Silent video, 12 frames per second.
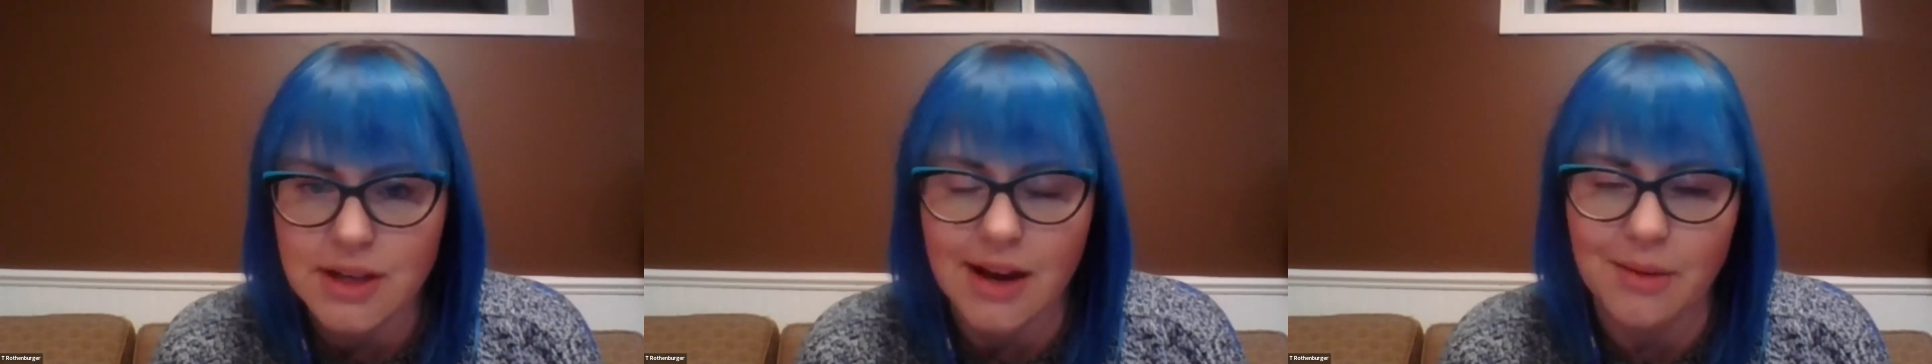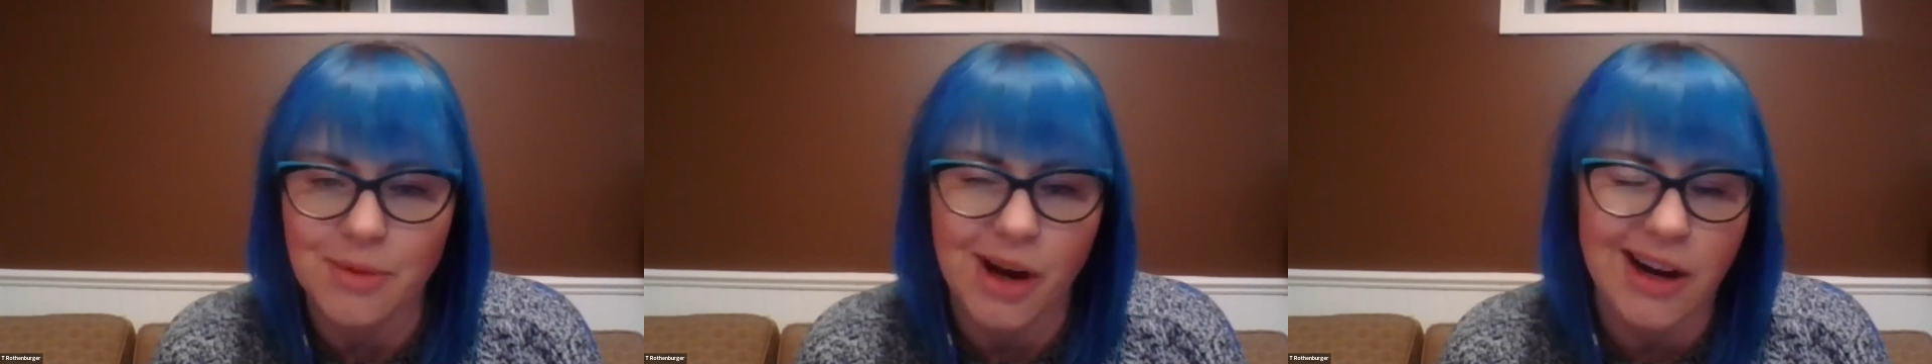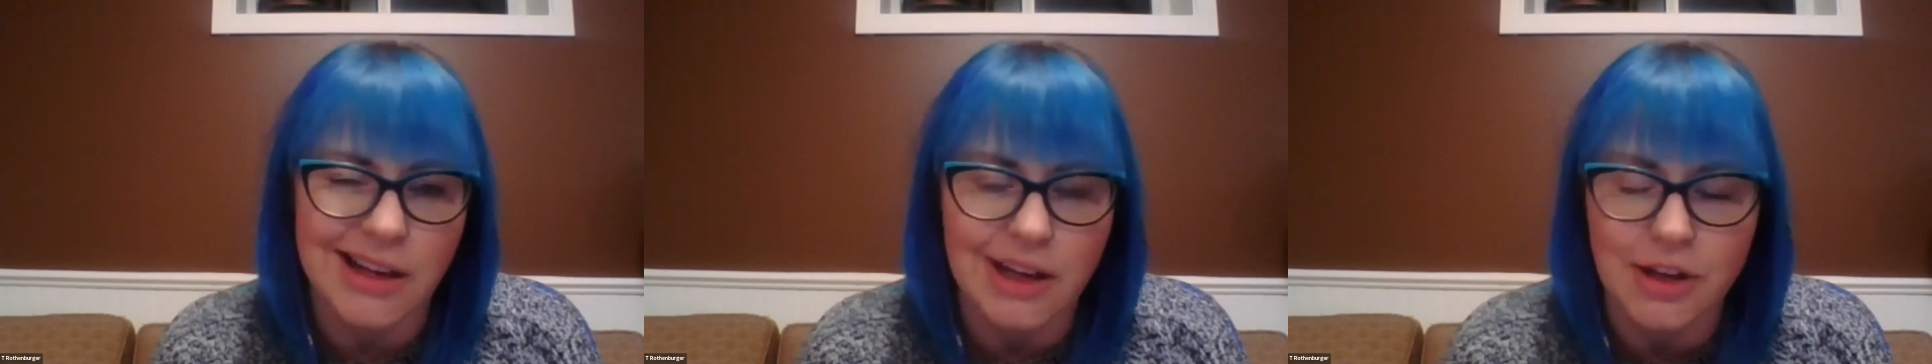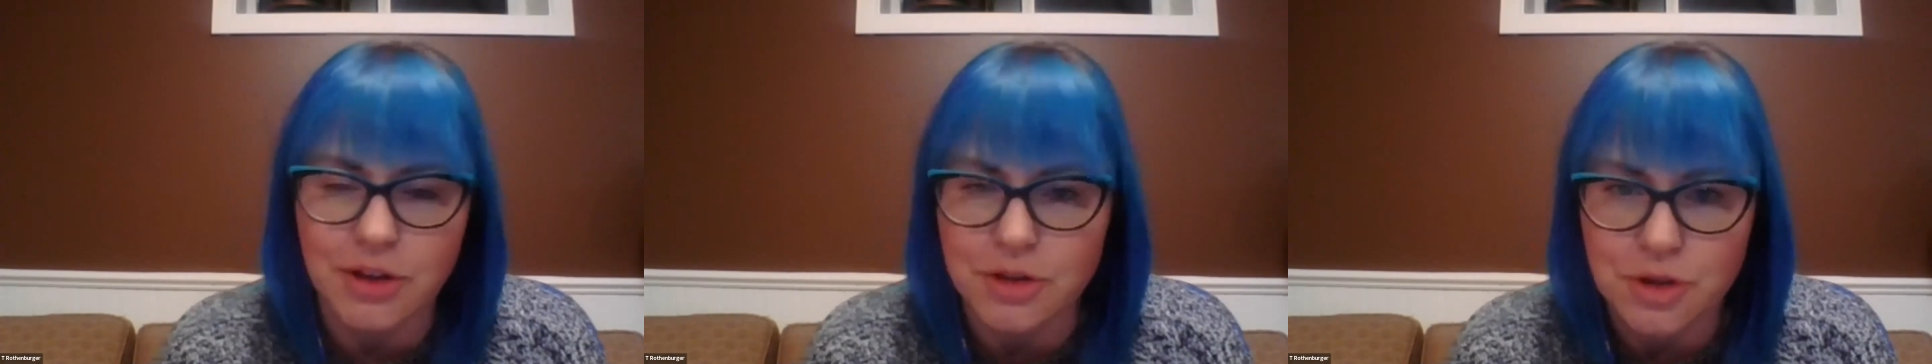um, not
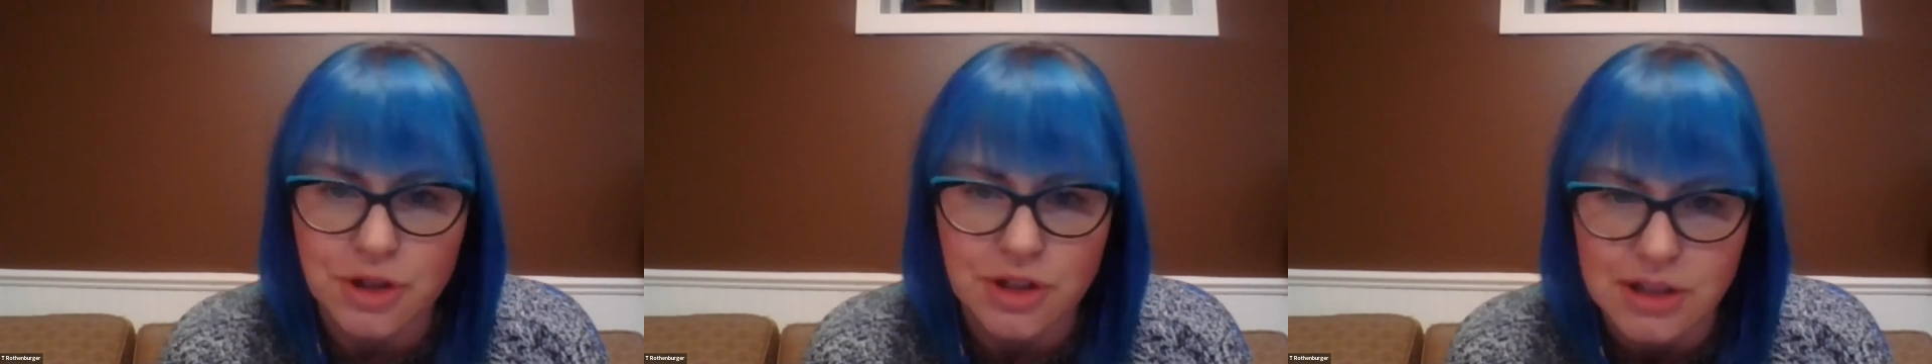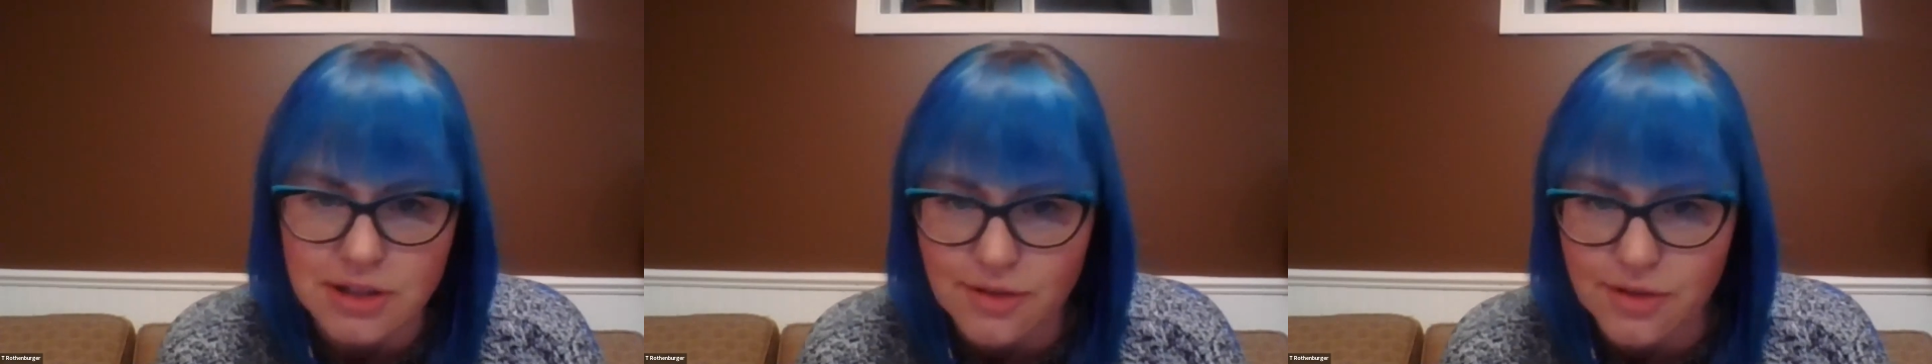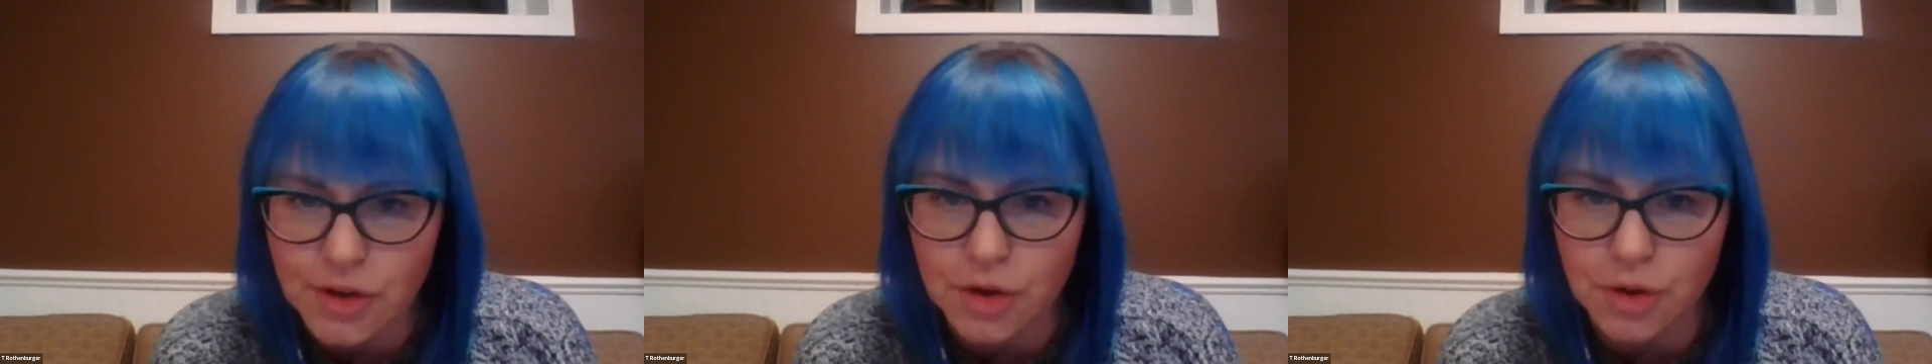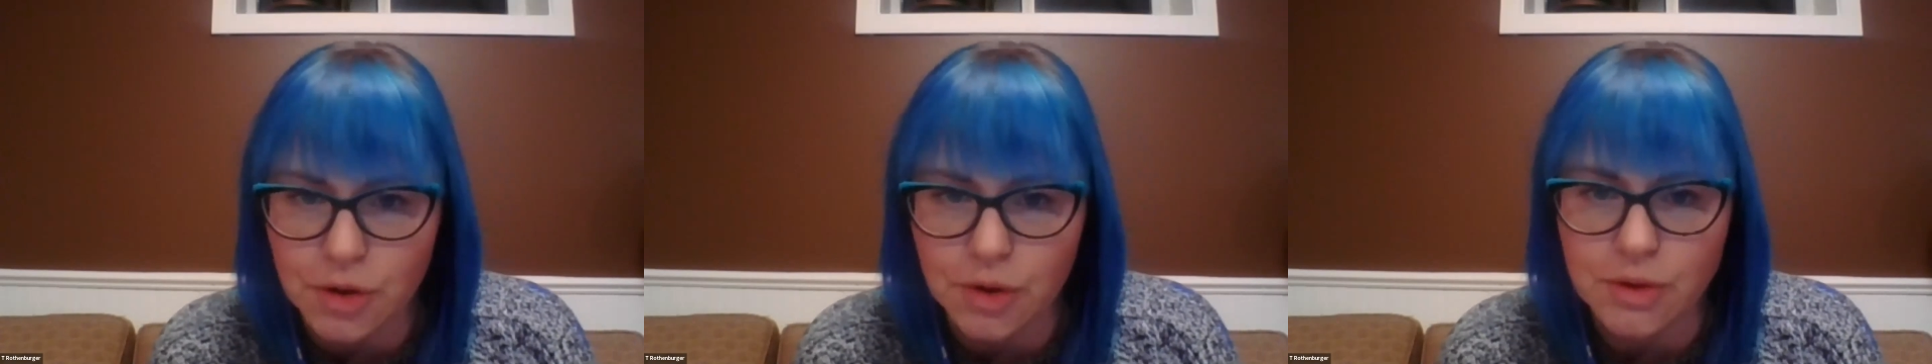eating nutritious
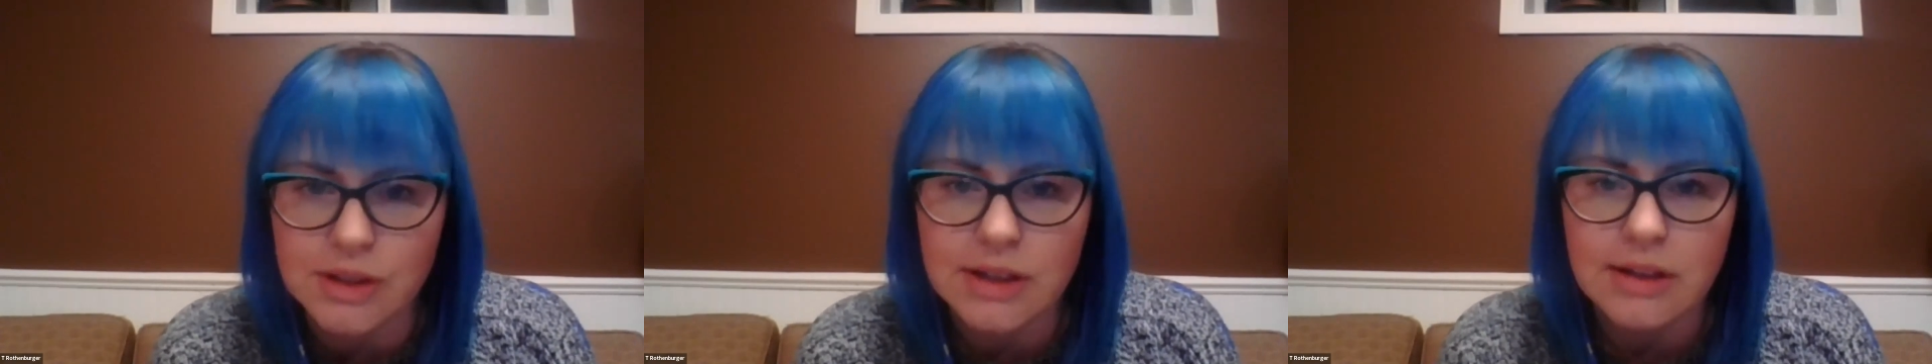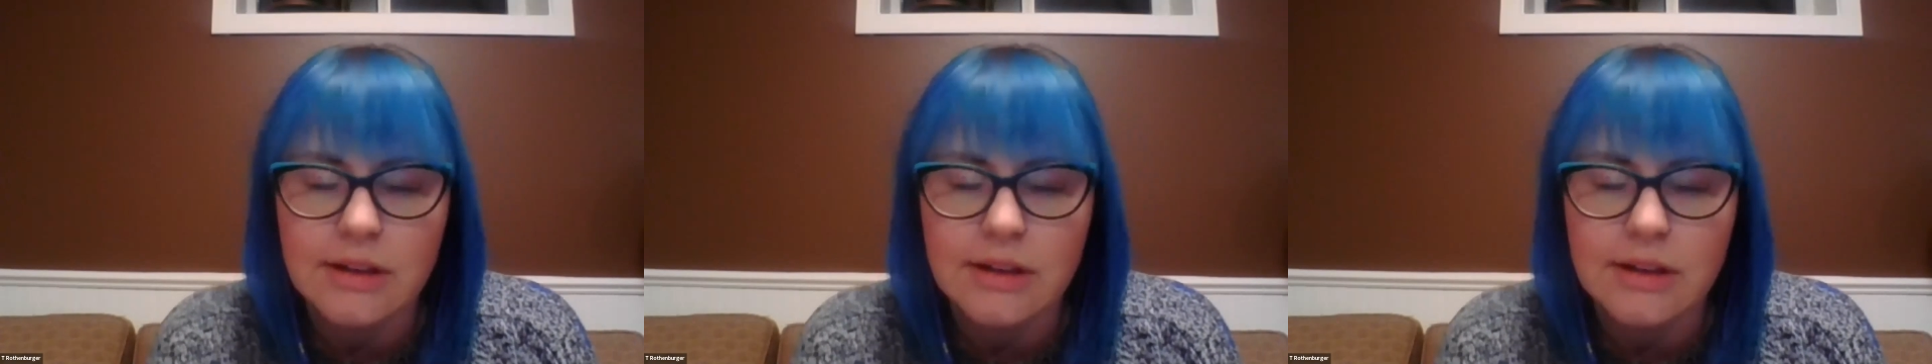food.